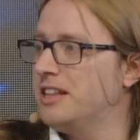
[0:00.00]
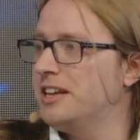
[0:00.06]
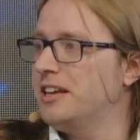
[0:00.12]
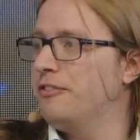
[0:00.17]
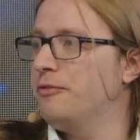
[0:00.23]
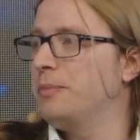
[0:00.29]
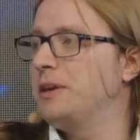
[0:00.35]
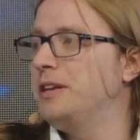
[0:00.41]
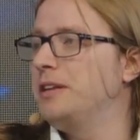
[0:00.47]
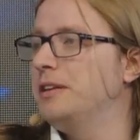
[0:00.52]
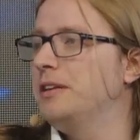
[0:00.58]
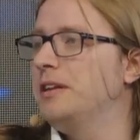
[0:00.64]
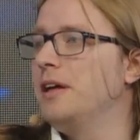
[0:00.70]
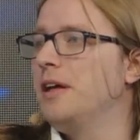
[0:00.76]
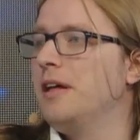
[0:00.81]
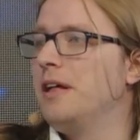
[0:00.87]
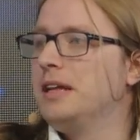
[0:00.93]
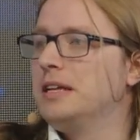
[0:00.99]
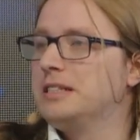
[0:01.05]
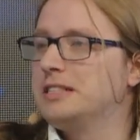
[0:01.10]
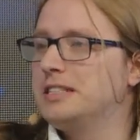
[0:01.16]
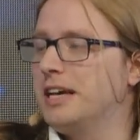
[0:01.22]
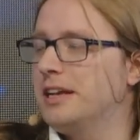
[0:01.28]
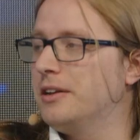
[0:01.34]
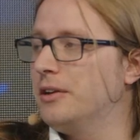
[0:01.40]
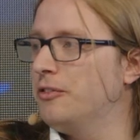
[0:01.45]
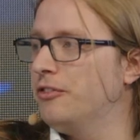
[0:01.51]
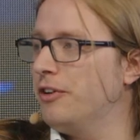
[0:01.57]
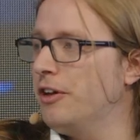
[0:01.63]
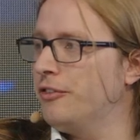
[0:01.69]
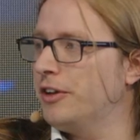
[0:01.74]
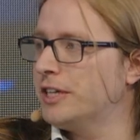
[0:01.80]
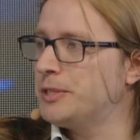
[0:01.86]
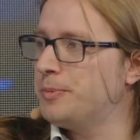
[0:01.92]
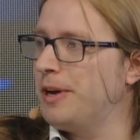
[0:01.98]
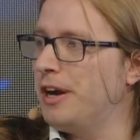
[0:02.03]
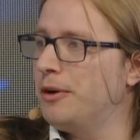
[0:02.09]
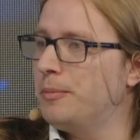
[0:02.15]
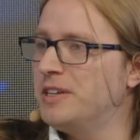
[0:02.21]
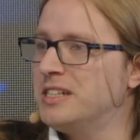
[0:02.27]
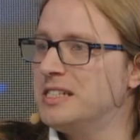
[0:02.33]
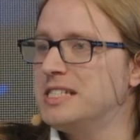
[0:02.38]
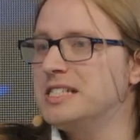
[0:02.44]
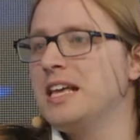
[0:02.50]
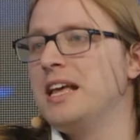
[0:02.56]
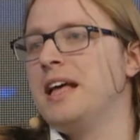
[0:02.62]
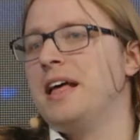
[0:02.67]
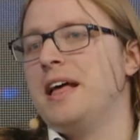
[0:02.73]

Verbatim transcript: that have been done, of, of experiments,